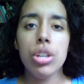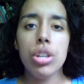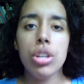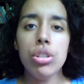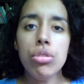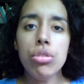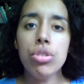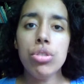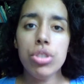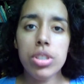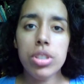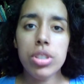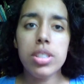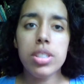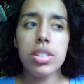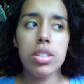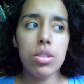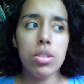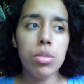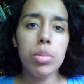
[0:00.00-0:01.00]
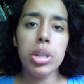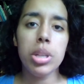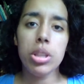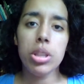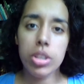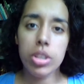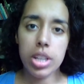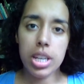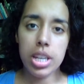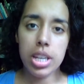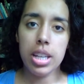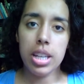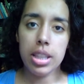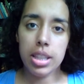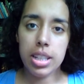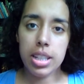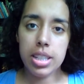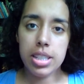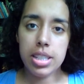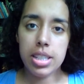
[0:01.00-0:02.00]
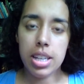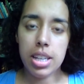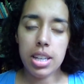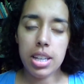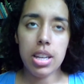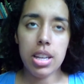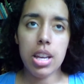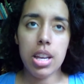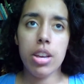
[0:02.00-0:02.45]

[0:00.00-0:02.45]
you should still be looking at LinkedIn.